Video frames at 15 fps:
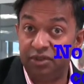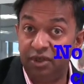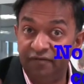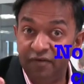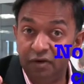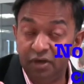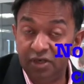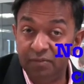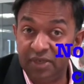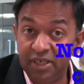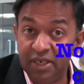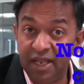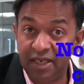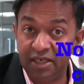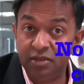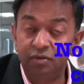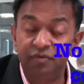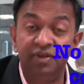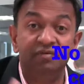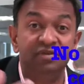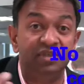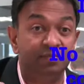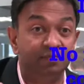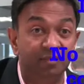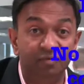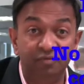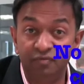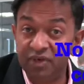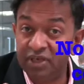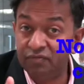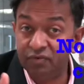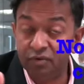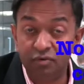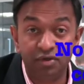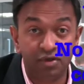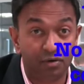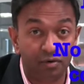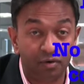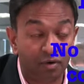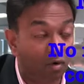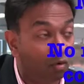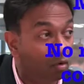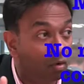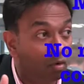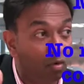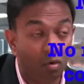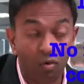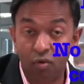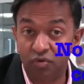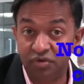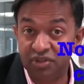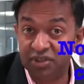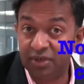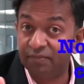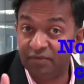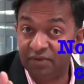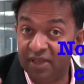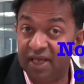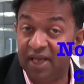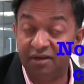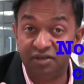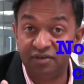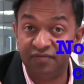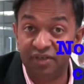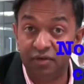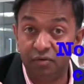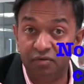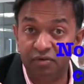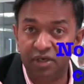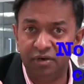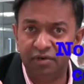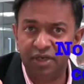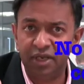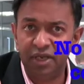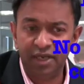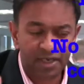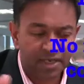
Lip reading: So if you're going to be late or there is a reroute or something out of the ordinary,